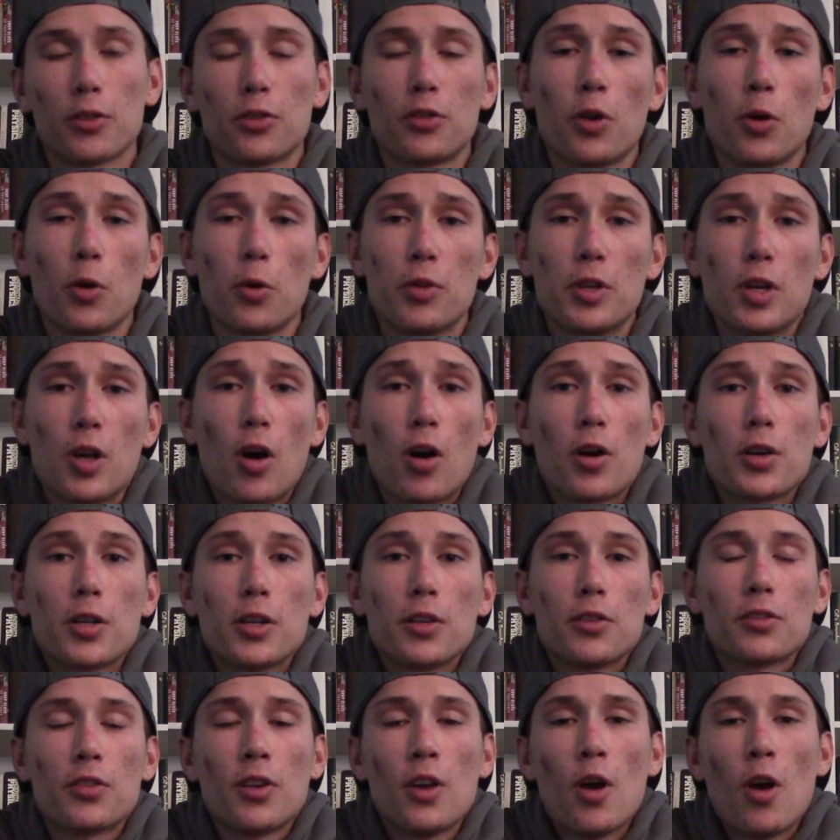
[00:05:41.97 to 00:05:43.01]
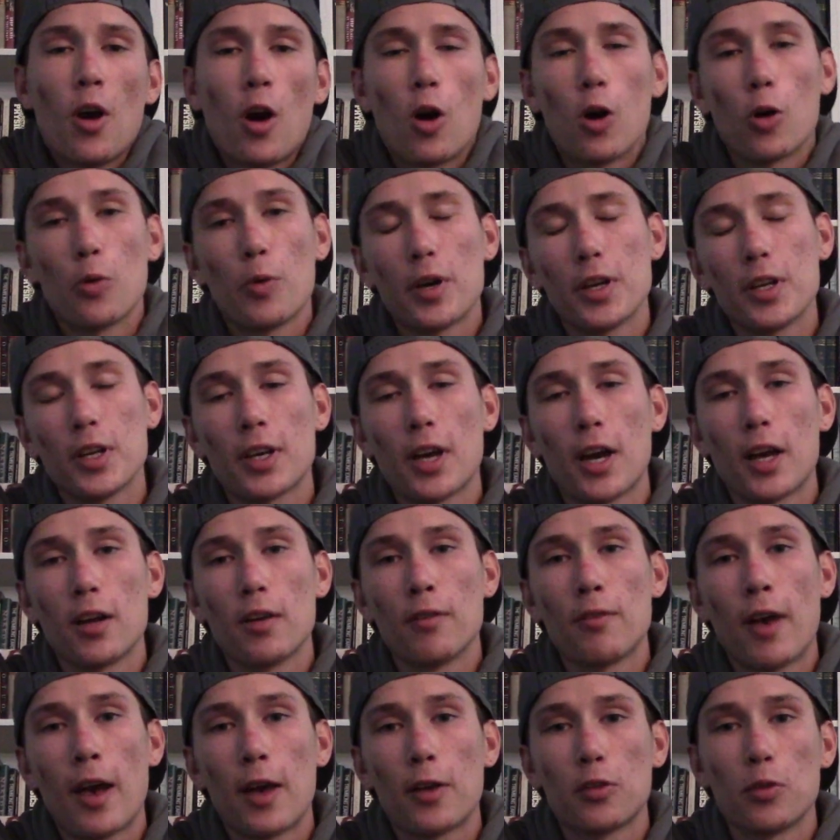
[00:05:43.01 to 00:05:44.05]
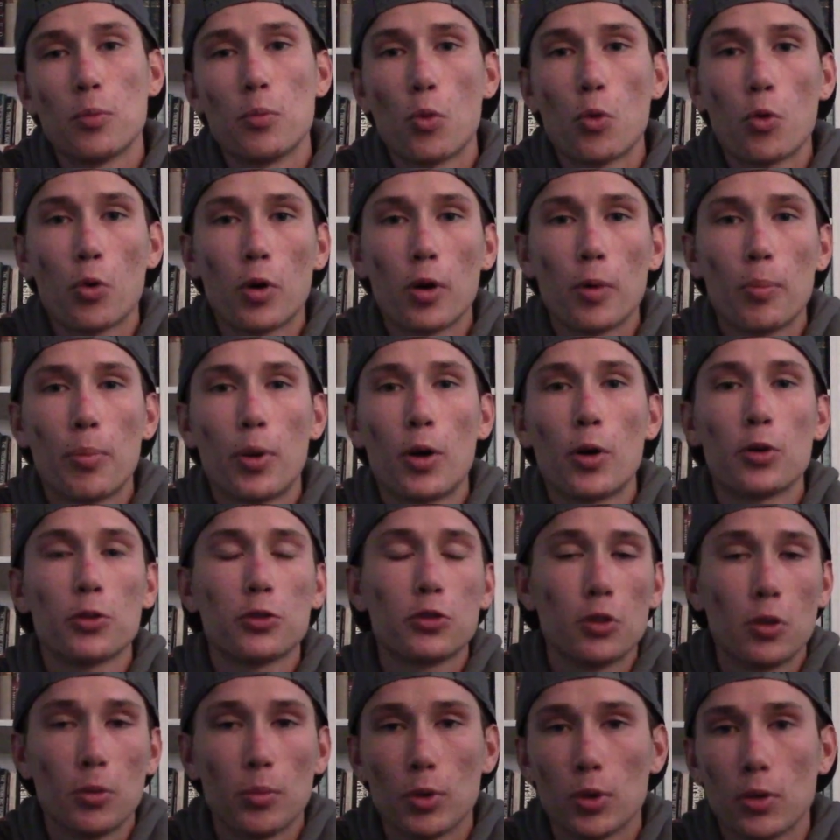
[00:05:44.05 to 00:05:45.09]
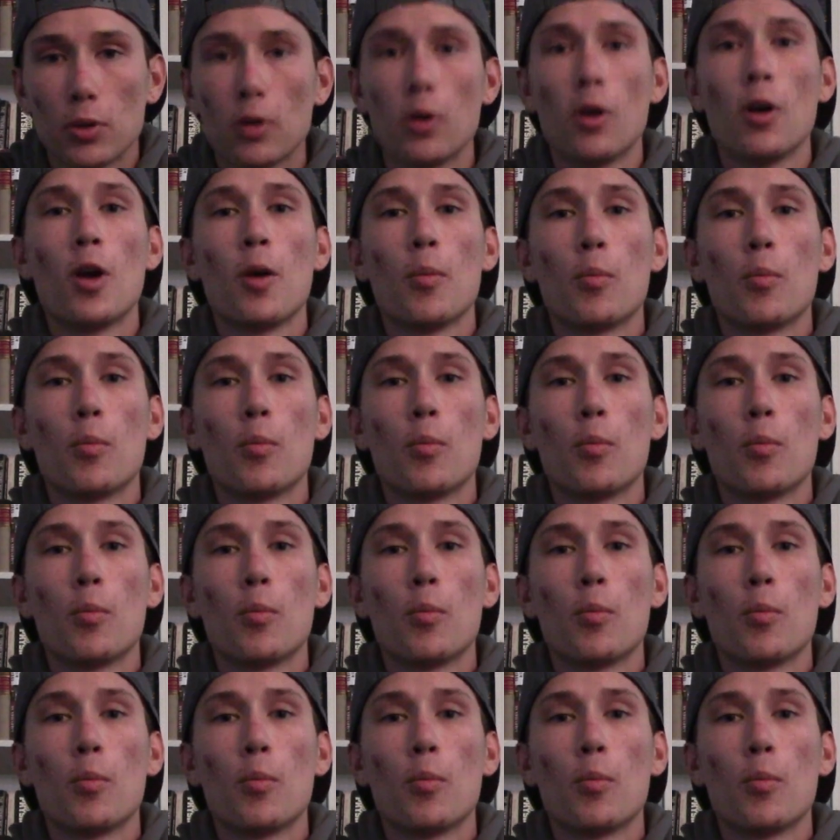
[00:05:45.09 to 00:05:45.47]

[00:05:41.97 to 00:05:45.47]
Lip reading: So the audience already kind of has a more personable,